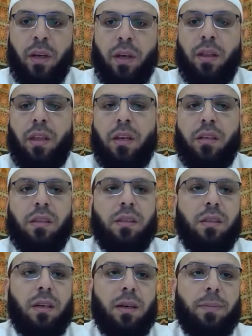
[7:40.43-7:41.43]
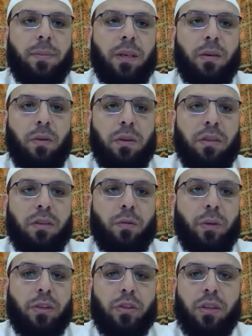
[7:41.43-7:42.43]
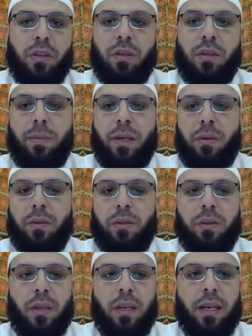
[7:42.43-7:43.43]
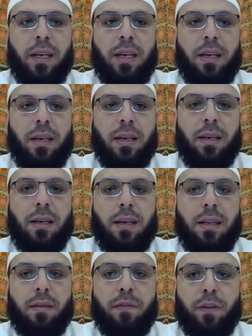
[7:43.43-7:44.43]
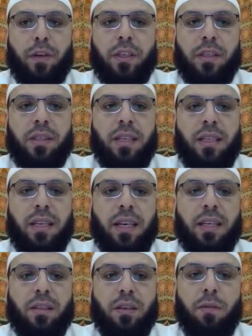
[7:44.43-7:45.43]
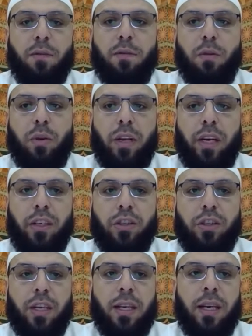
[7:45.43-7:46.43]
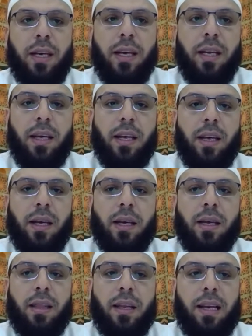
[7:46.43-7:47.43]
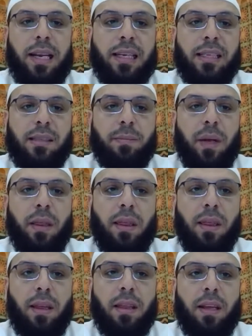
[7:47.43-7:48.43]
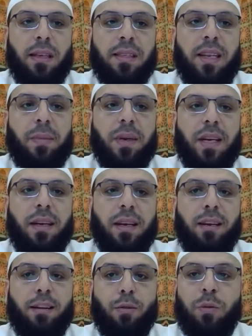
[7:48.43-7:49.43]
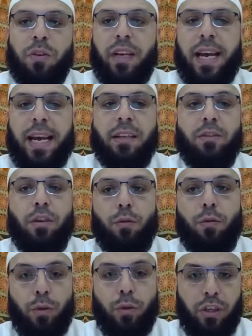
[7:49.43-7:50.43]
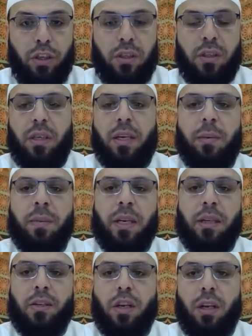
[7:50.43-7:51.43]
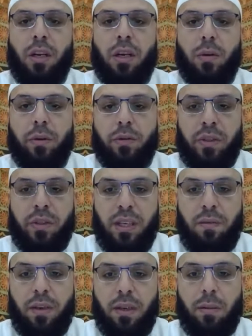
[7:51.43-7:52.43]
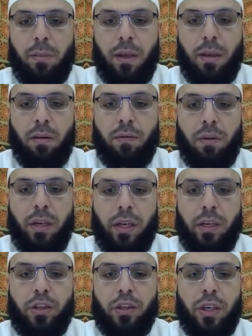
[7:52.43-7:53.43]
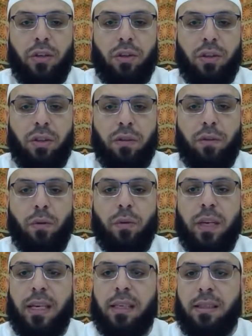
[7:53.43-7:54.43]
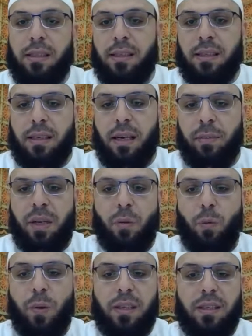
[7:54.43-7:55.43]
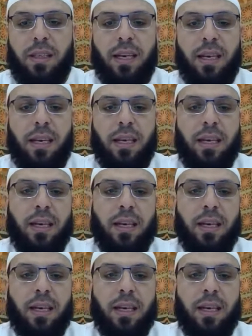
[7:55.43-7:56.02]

This topic or this question is about the first 10 days of Dhul Hijjah, the last month in the Islamic lunar calendar, which is coming, inshallah. We're receiving the month of Dhul Hijjah in just a few days. This coming Wednesday,